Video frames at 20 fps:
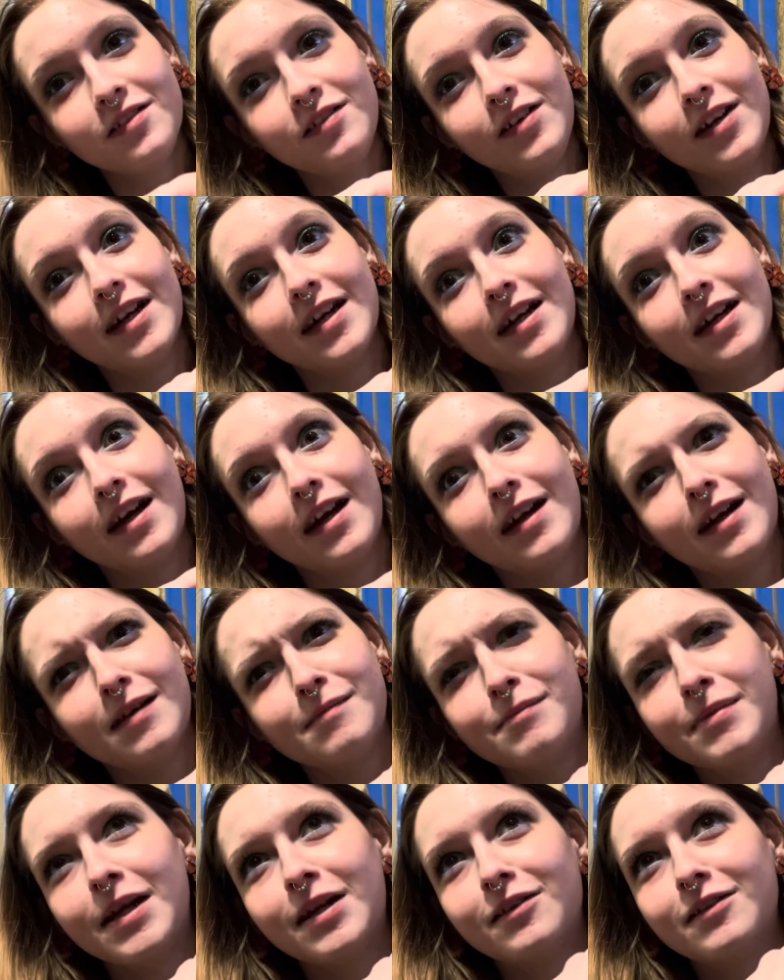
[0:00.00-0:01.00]
and uh, I
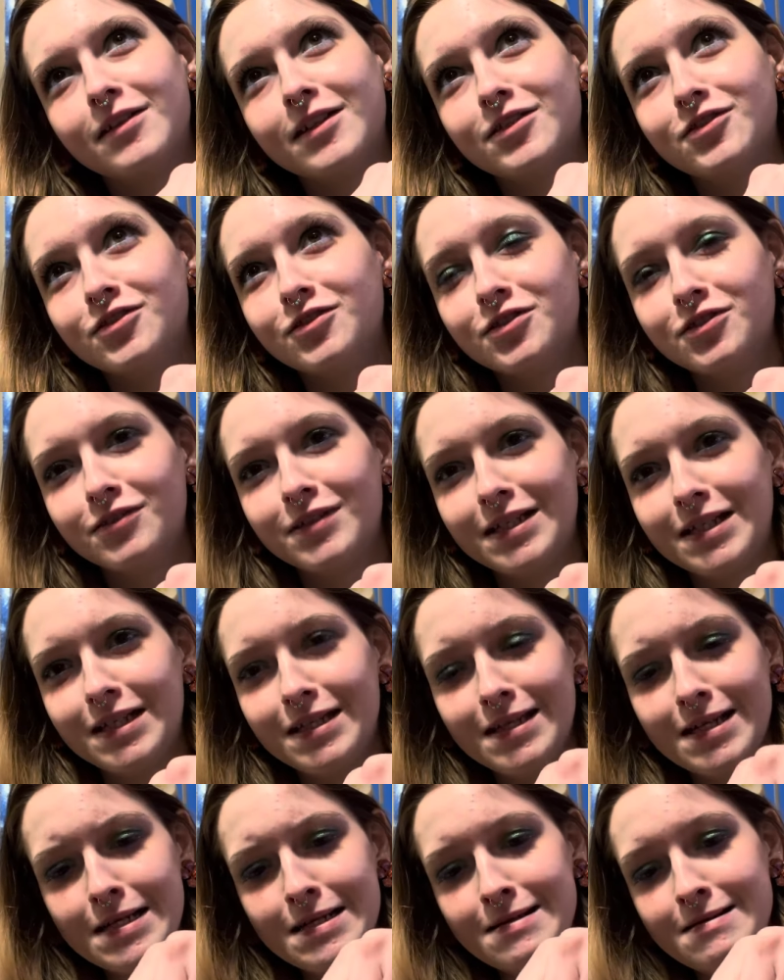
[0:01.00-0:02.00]
barely showed you
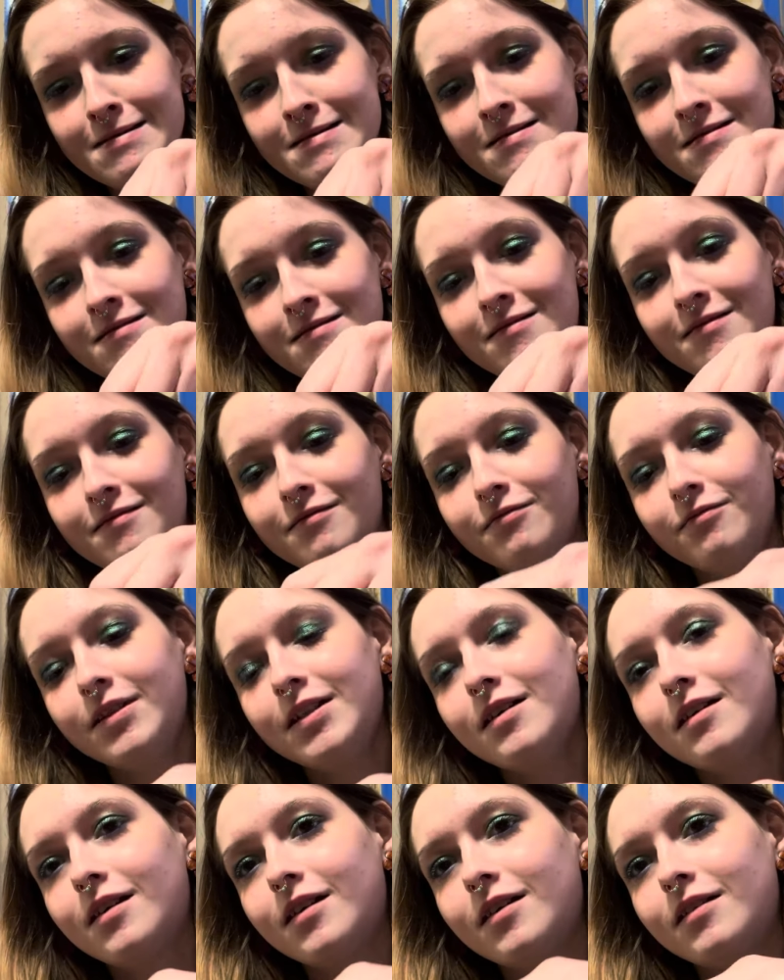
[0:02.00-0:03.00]
anything? Hang
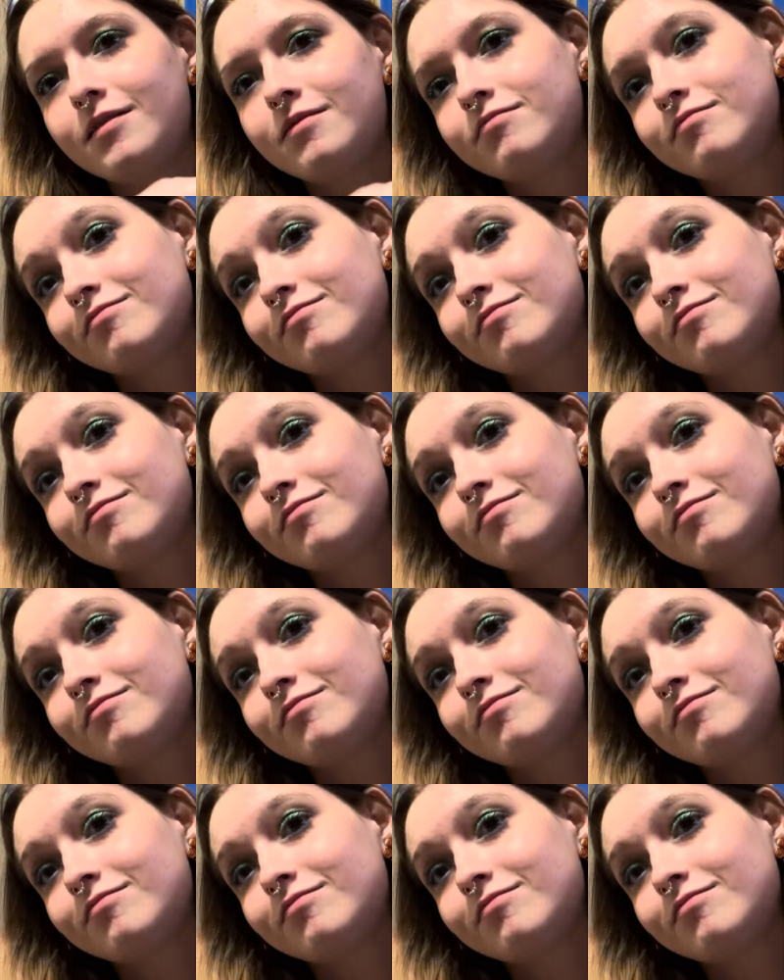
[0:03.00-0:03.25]
on.